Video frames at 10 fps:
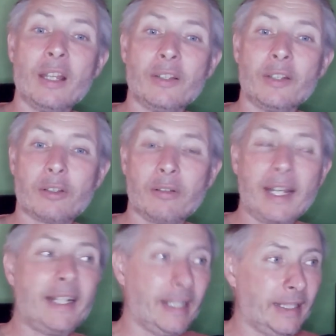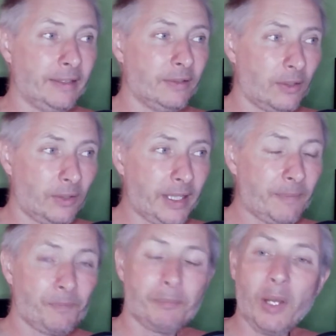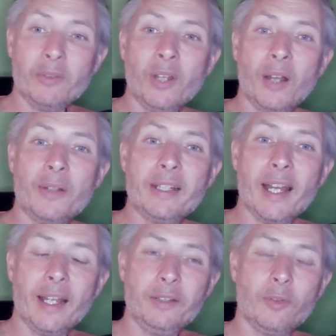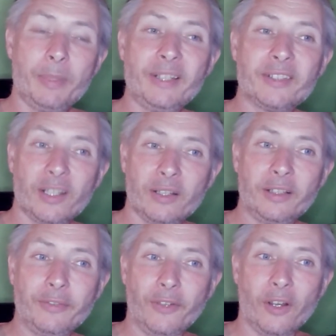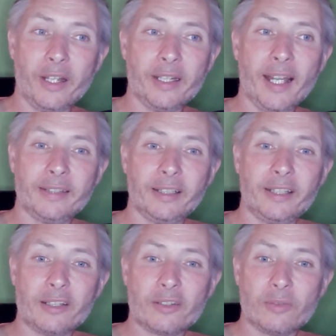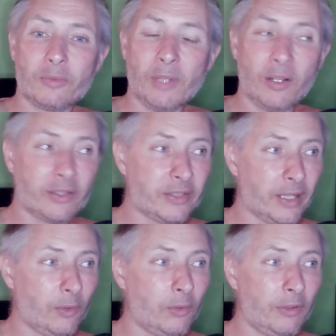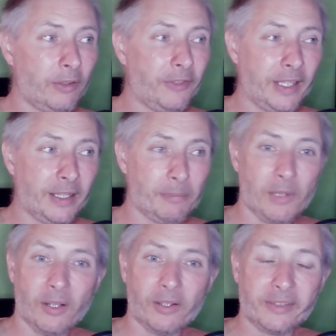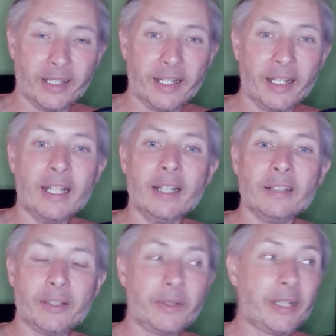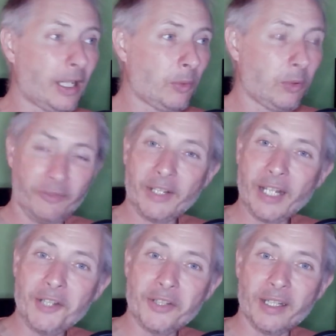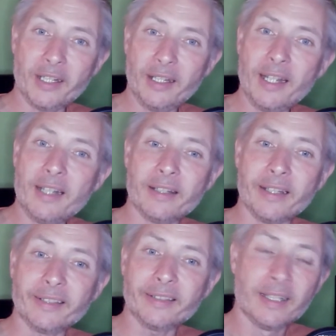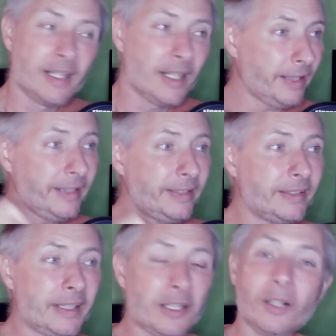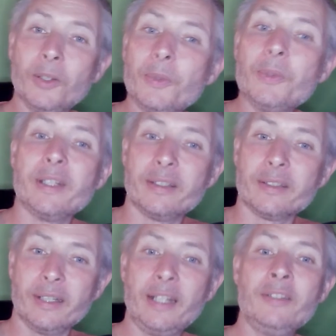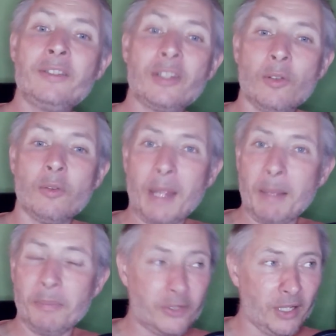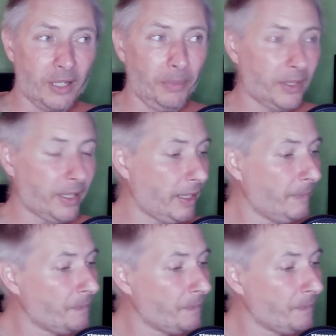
the training. All right. But not only that, you'll be certified as a digital marketeer or affiliate marketeer, so you get a qualification at the end of this and this is included into your membership okay